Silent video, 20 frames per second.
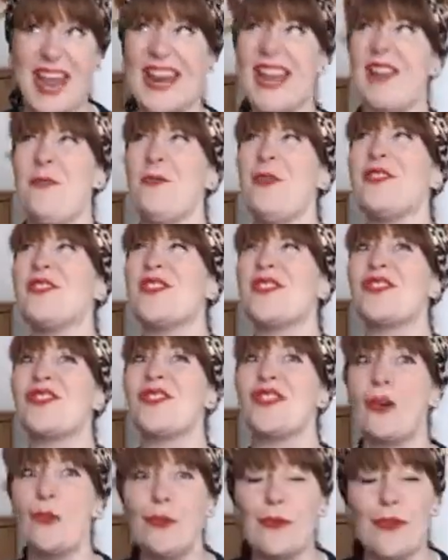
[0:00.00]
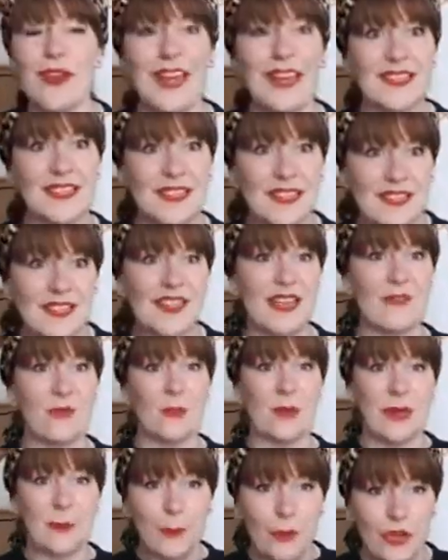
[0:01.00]
and it was so nice to see
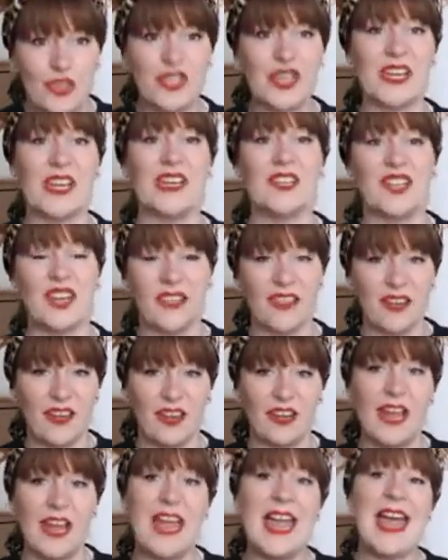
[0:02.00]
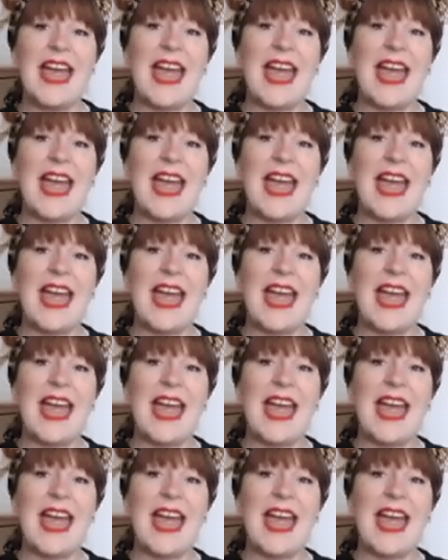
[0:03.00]
everybody pushing each other